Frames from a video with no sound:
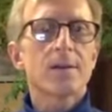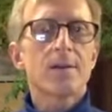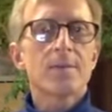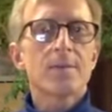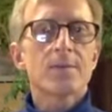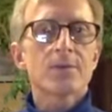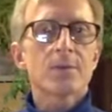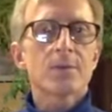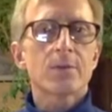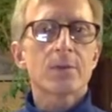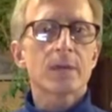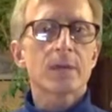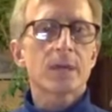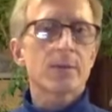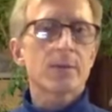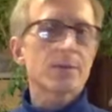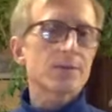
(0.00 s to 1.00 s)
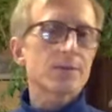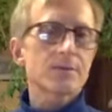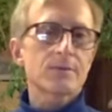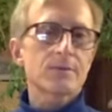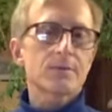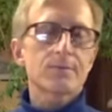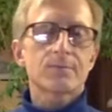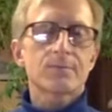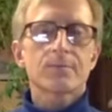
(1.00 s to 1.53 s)
So really, I'm just
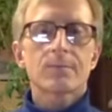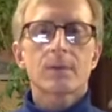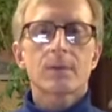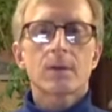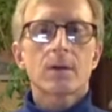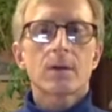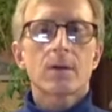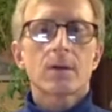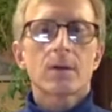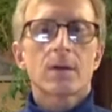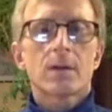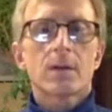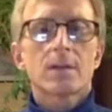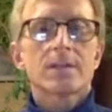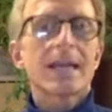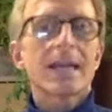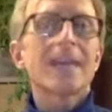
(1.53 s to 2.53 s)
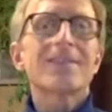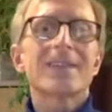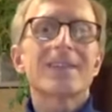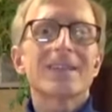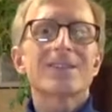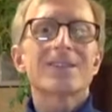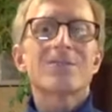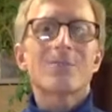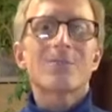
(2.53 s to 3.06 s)
saying things
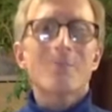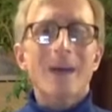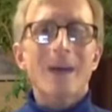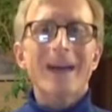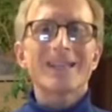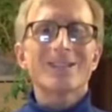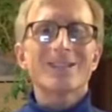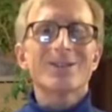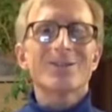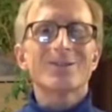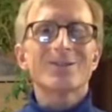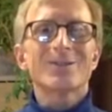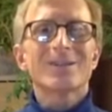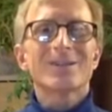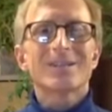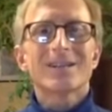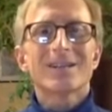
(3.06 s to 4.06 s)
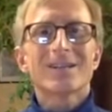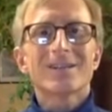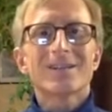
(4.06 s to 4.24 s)
to remind you of